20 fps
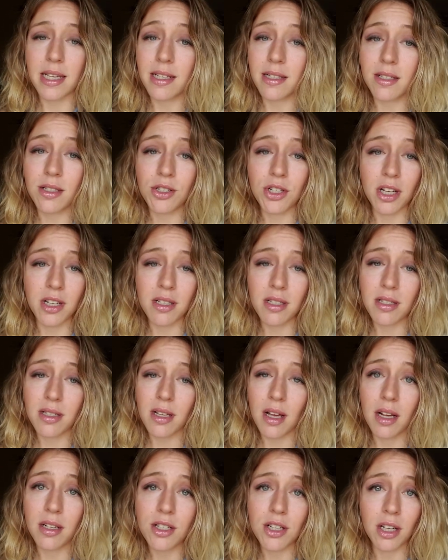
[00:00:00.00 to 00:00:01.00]
He's just
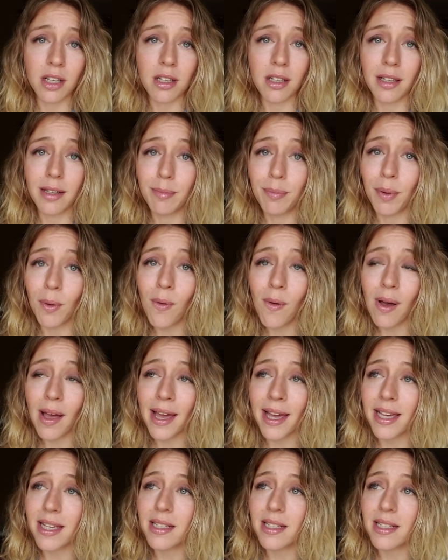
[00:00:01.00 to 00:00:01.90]
such a good boy.